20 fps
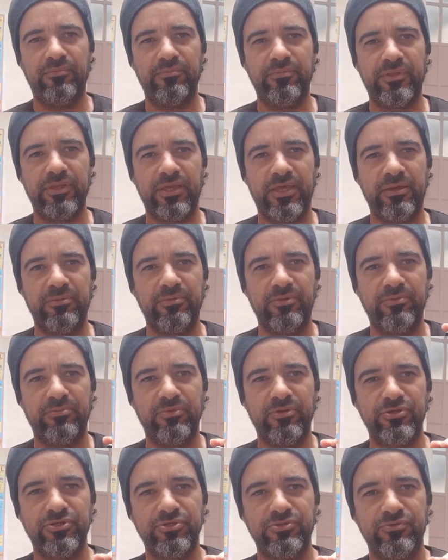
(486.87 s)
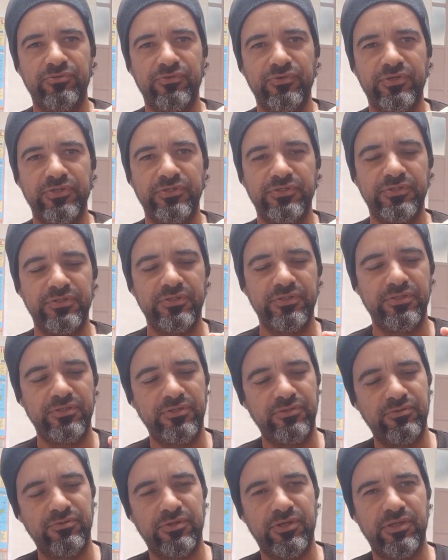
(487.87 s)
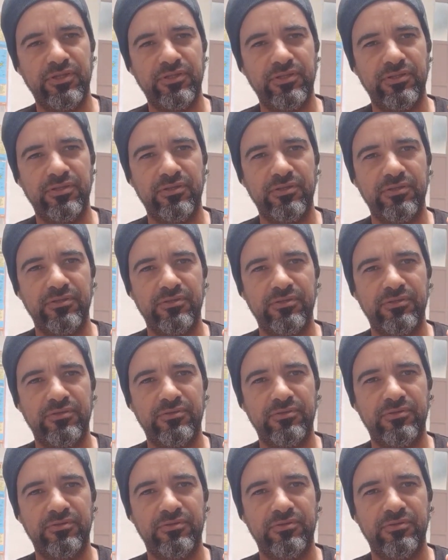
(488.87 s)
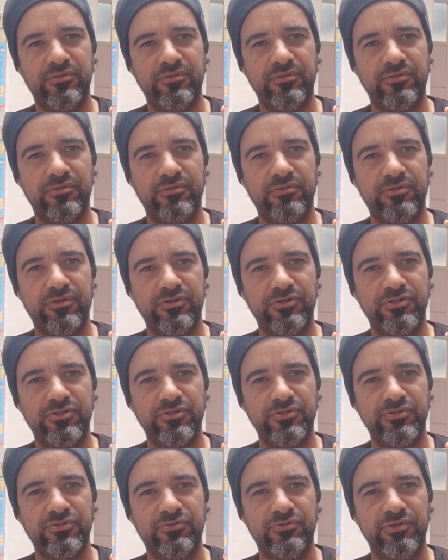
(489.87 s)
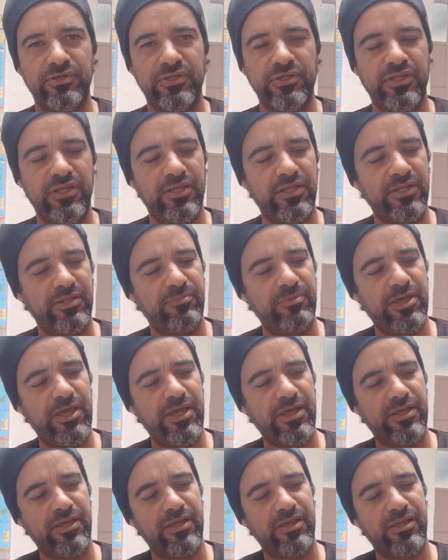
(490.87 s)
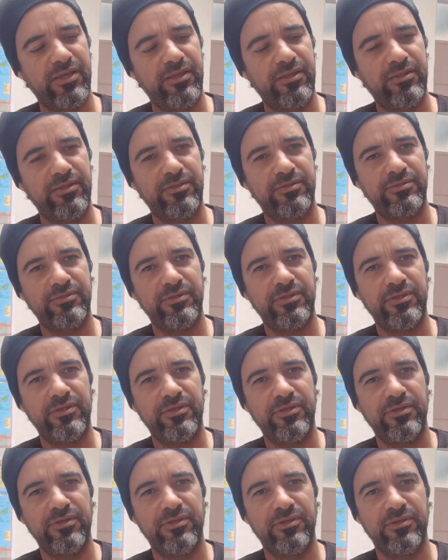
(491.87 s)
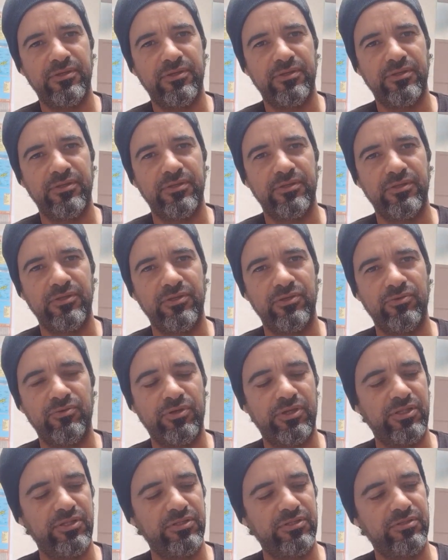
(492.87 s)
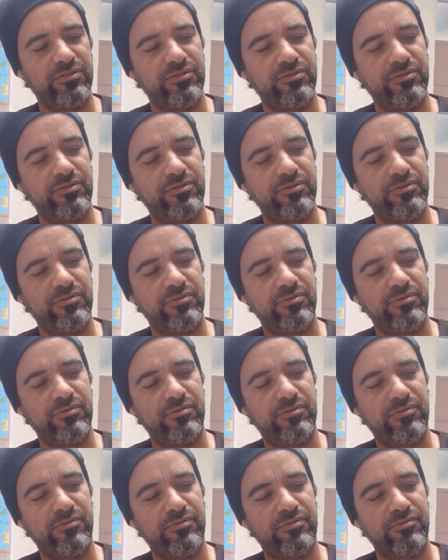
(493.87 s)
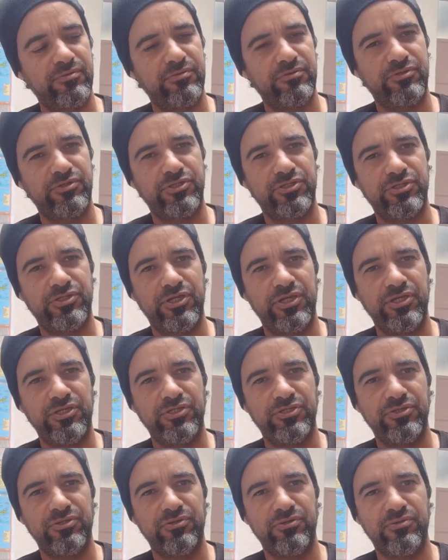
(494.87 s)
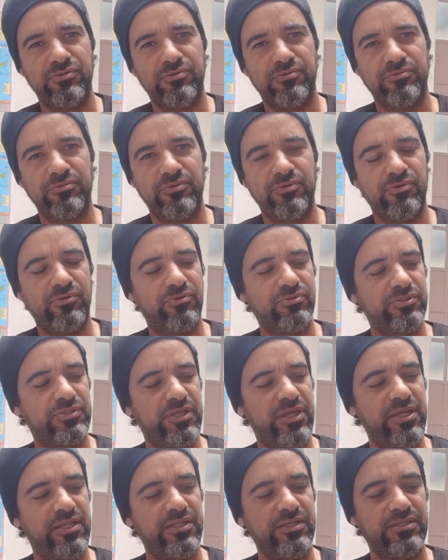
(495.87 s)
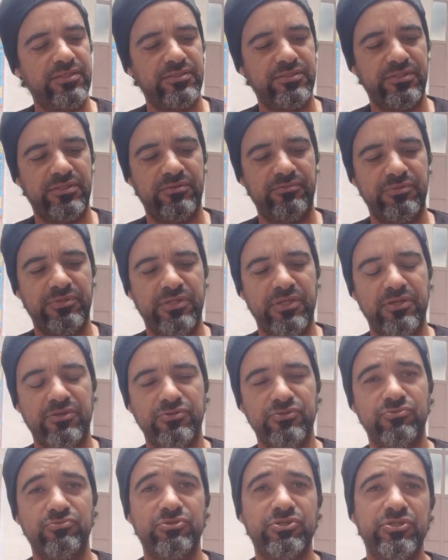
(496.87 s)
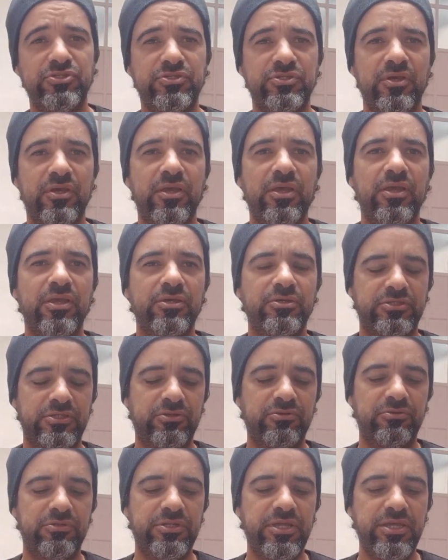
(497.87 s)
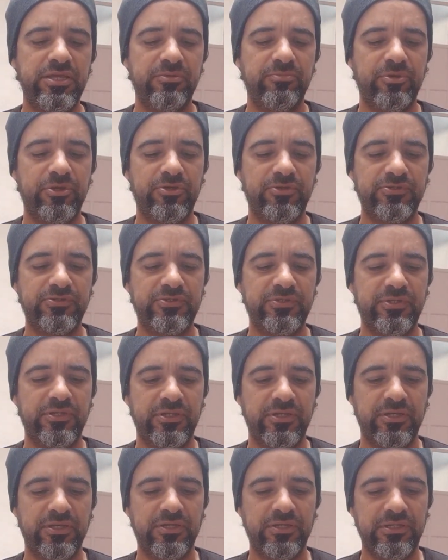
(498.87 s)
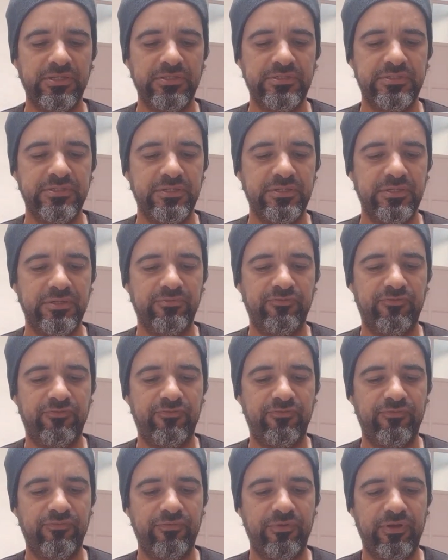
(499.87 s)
The camera, I'm not sure you can see. You can touch on the screen there in the back, and here you can change your settings and everything else, which is it's a good thing, because if